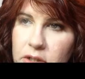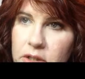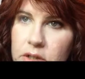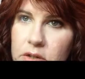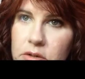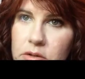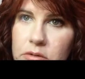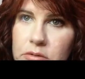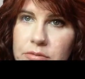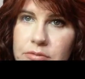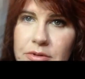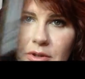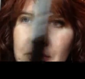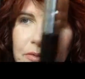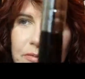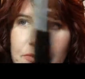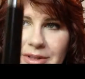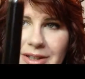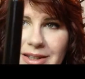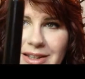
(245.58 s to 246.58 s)
little, oh,
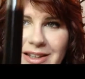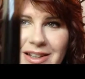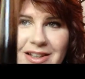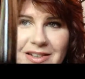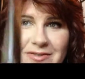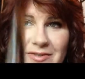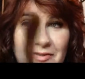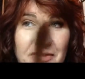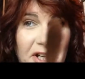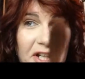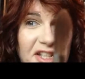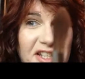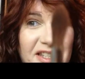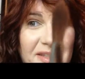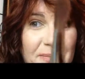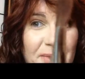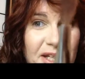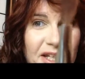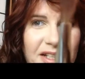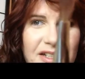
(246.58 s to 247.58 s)
find the
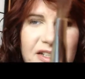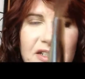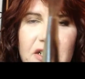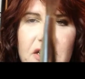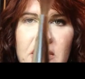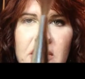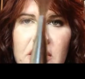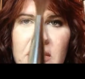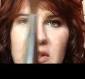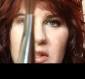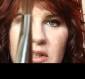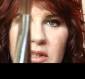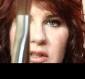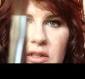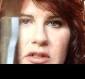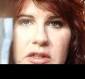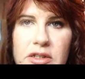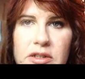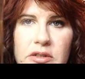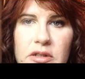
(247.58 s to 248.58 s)
spot,
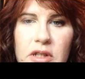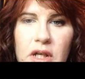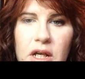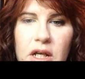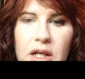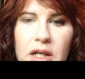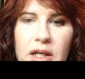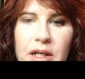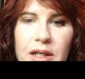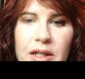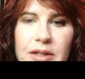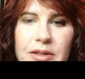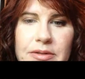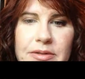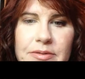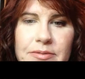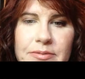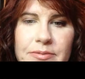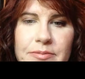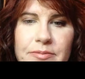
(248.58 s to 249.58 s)
little
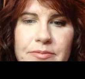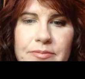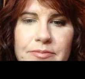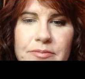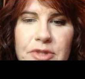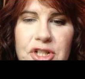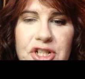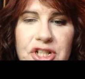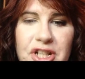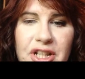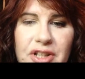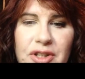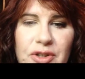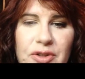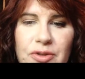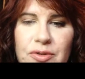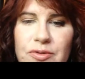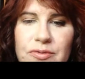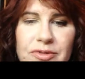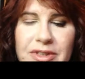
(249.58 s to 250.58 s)

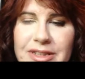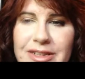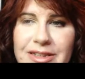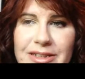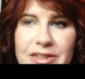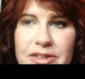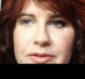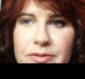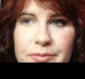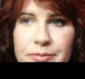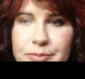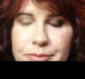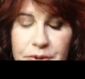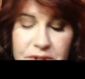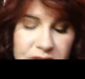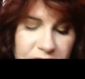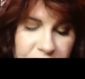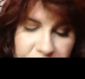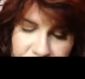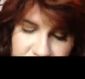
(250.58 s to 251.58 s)
shader lid
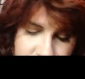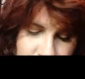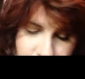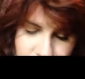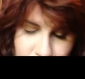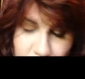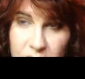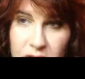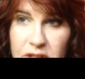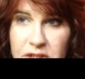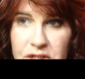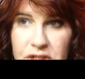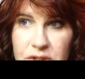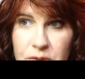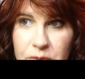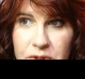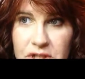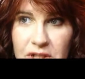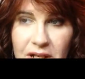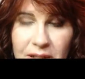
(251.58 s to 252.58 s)
precision brush,
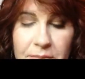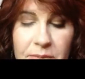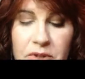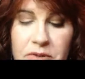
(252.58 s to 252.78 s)
which I'm